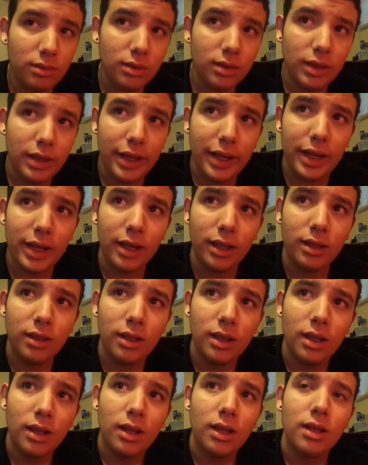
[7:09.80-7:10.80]
Yeah.
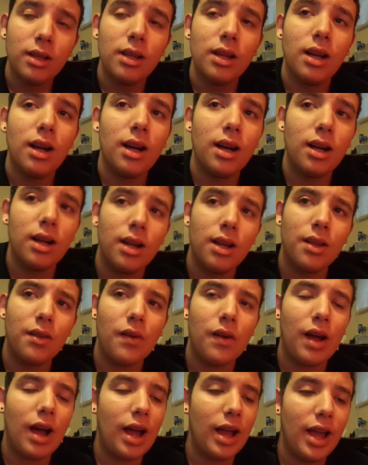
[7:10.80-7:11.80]

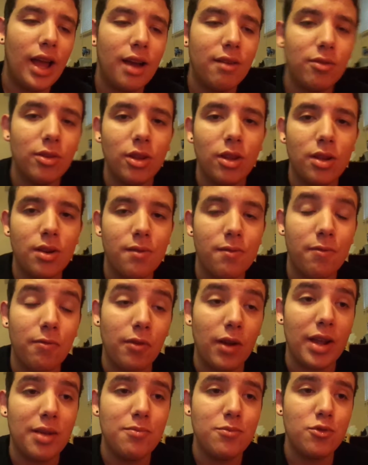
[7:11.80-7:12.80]
I have a lot of
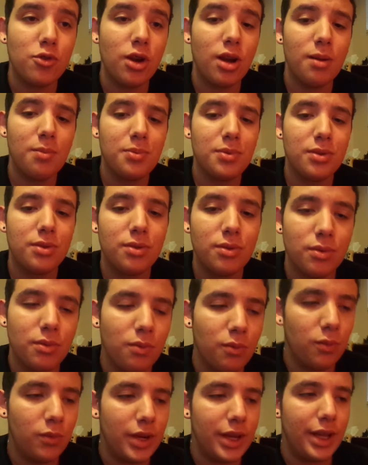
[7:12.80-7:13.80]
frame drops
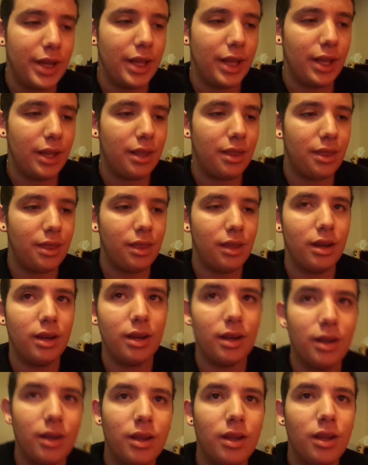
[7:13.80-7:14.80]
with
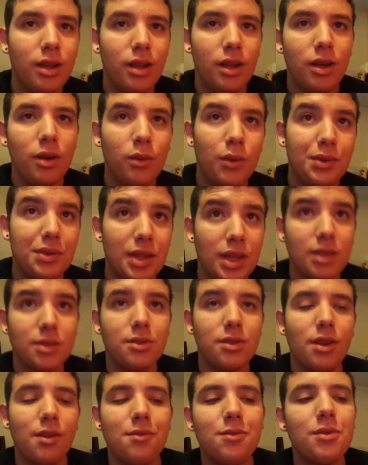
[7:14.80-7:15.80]
that
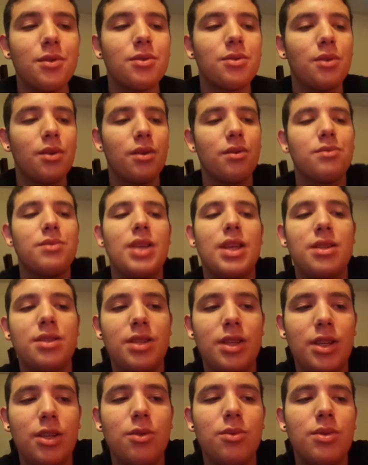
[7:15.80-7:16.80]
software, so I don't tend
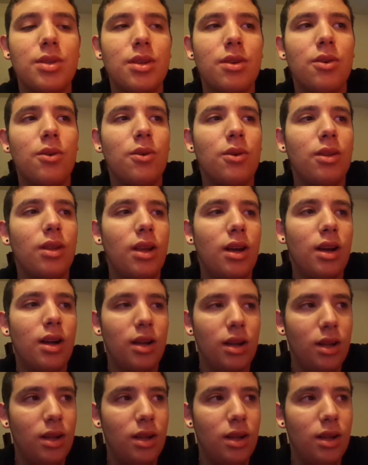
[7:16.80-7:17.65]
to use it a whole lot.